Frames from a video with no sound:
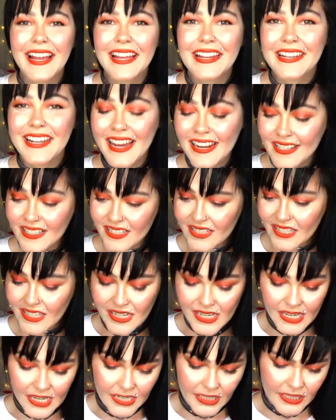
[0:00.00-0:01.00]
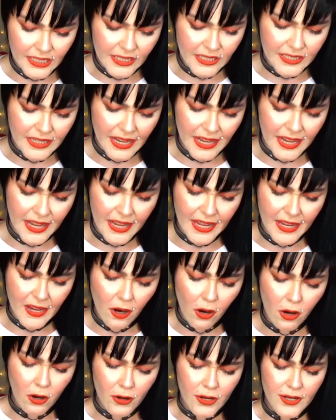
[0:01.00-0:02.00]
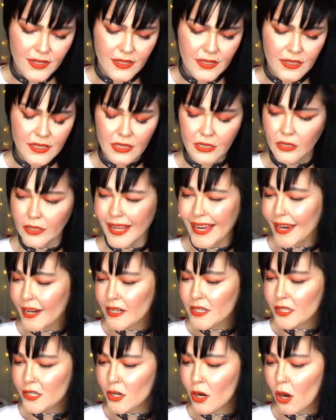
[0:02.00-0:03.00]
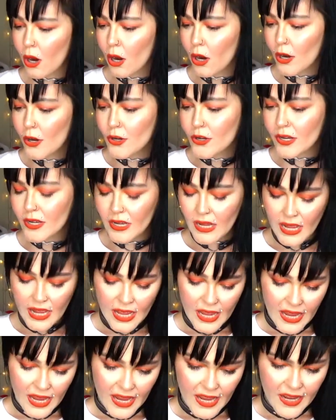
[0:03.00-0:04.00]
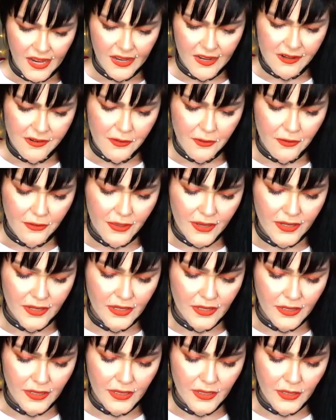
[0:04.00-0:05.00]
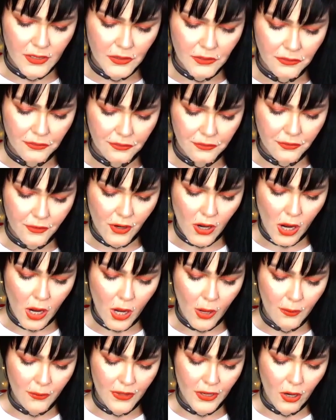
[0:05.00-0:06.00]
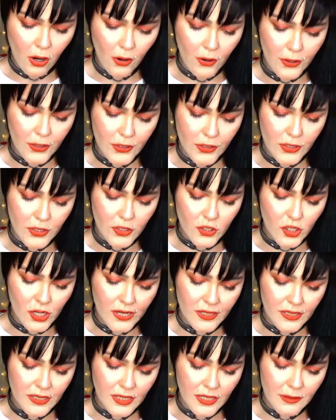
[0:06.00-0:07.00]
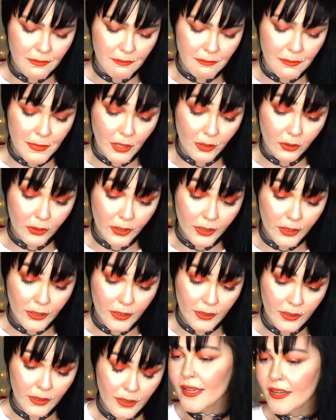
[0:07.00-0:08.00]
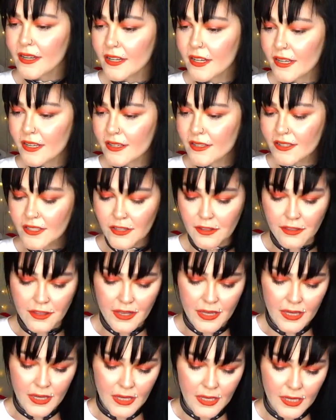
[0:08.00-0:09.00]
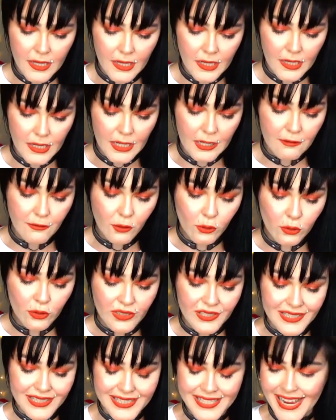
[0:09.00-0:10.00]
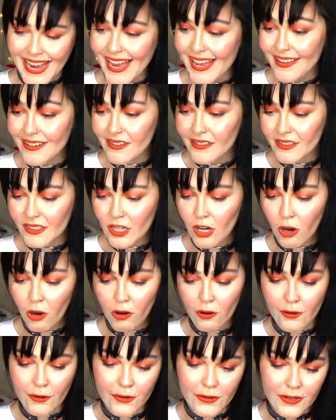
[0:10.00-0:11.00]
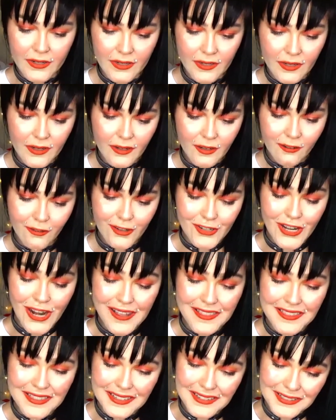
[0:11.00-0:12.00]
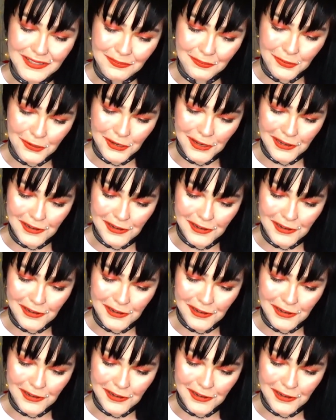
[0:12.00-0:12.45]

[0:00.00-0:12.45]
Next thing is a artist select card, and this is from the artist Jason Miller, and it is the Evil Dead card, which I think is pretty